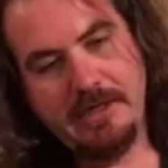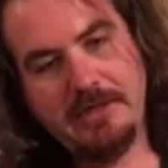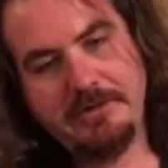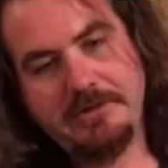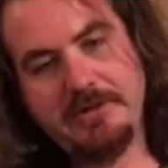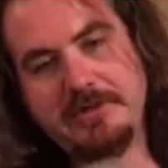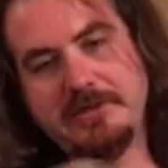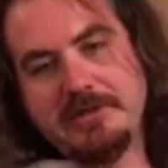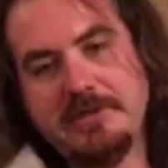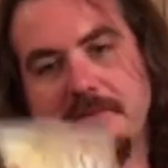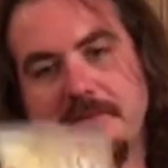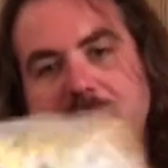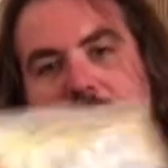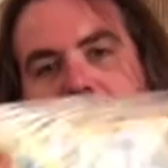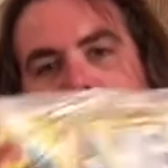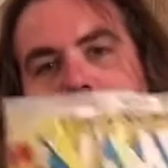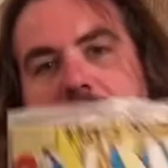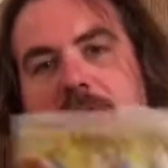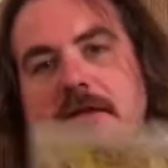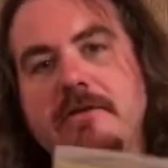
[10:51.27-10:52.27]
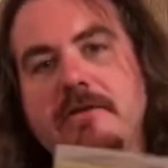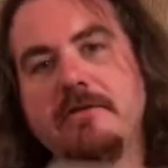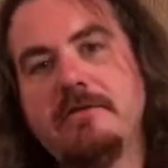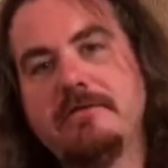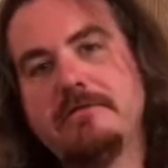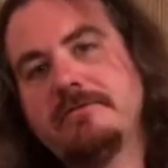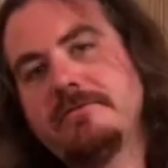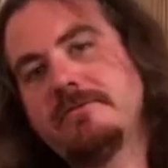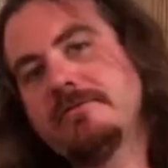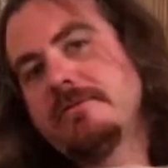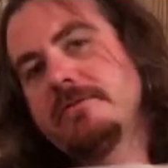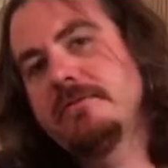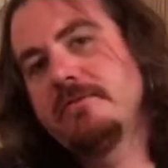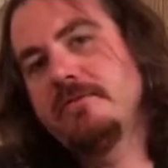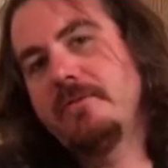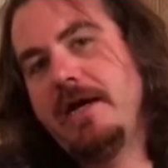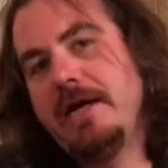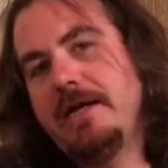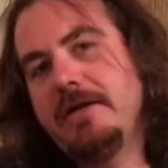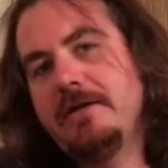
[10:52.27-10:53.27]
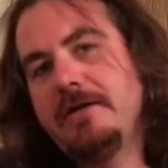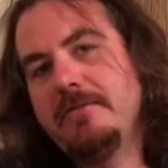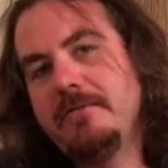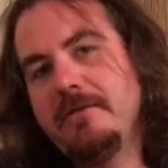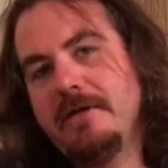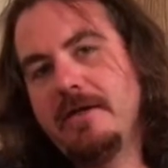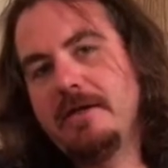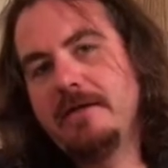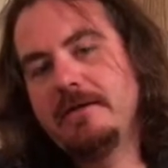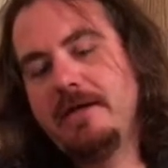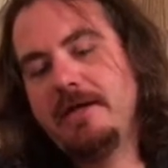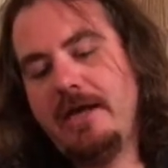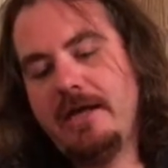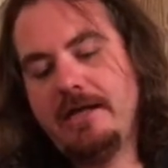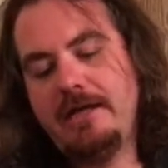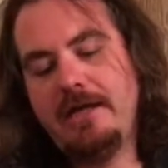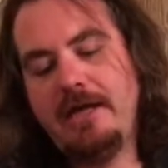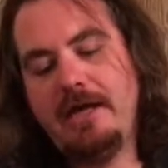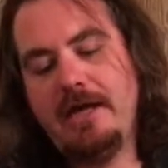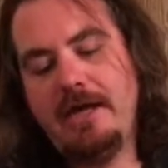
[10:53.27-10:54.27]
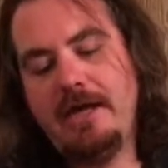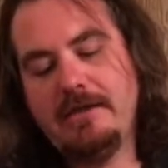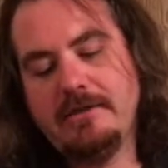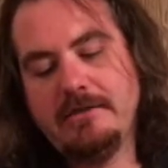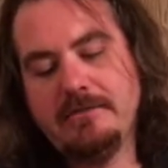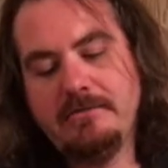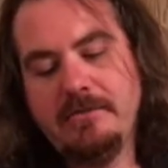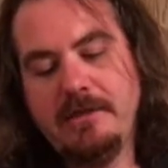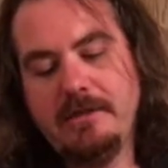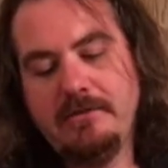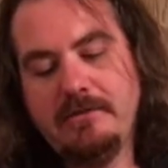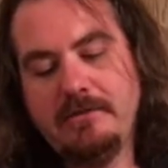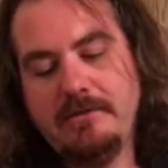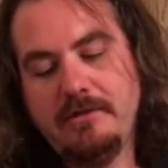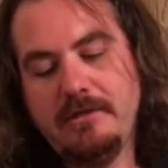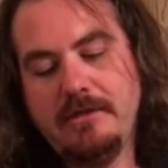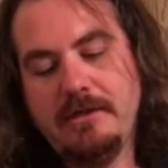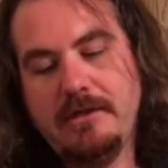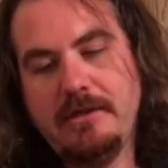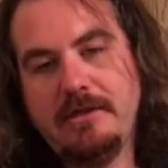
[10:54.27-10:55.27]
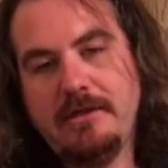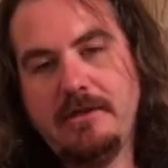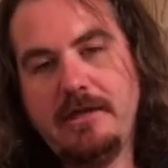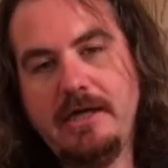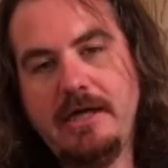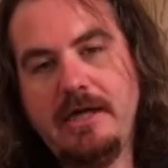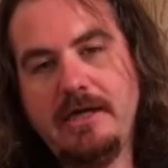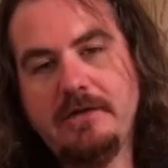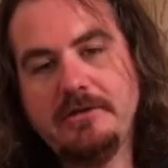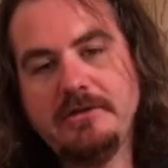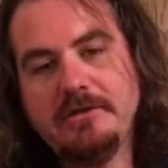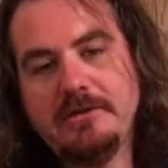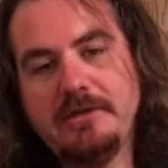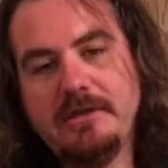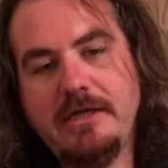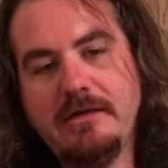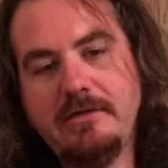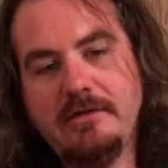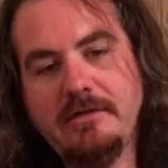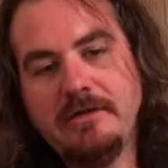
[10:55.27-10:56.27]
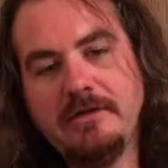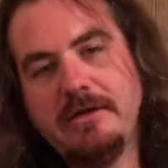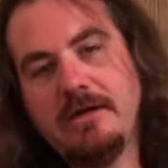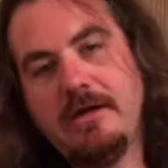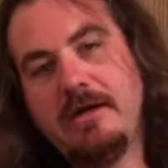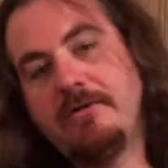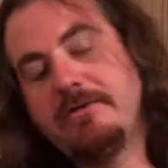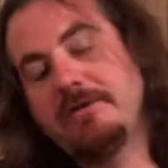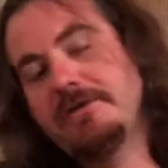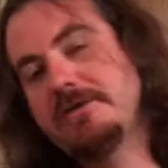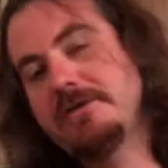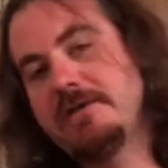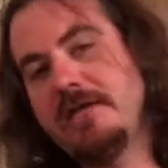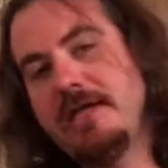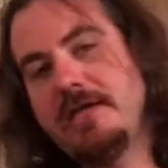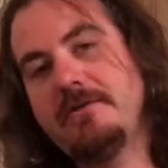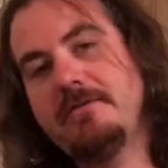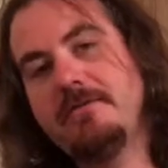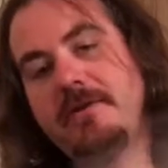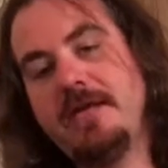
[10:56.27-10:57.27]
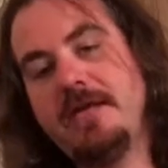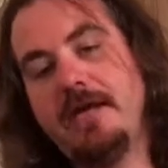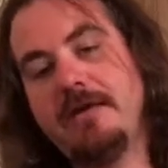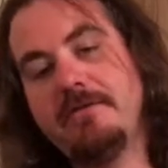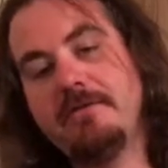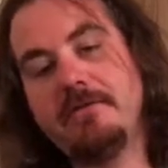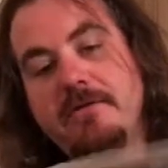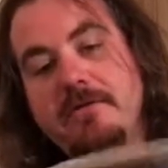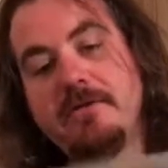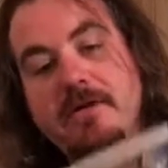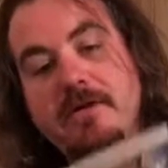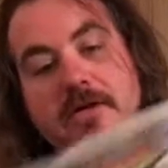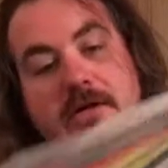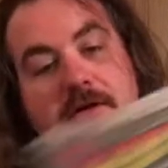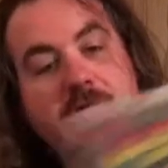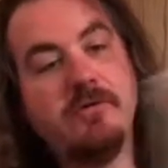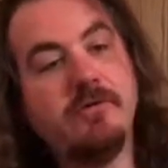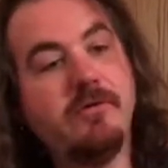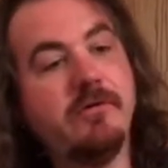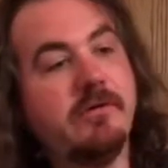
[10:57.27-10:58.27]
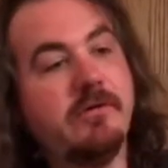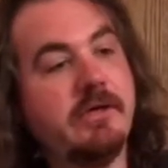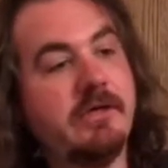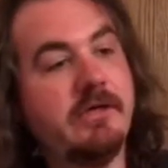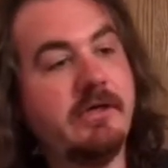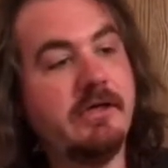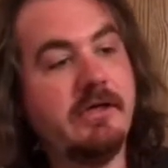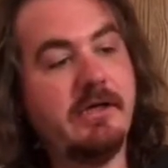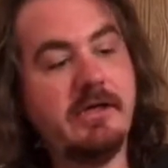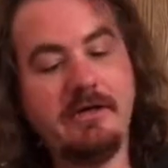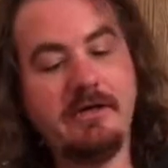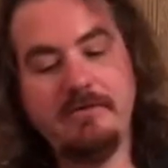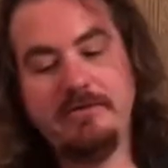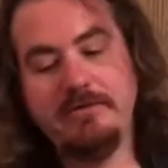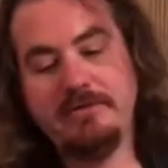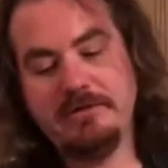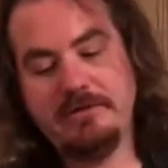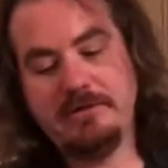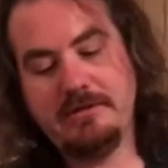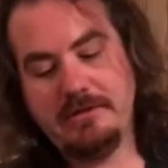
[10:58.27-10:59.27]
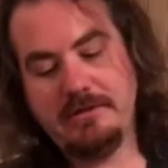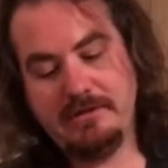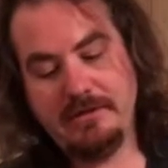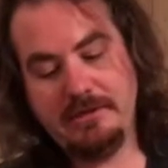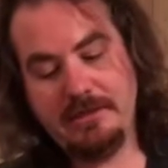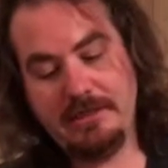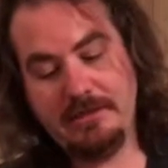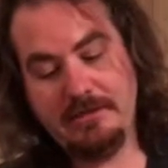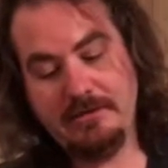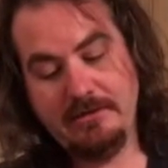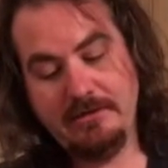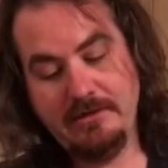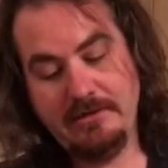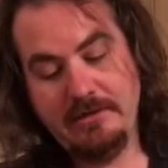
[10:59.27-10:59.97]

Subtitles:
Just some random Uncanny X-Men action there. Always just had to be after cool looking covers and all that.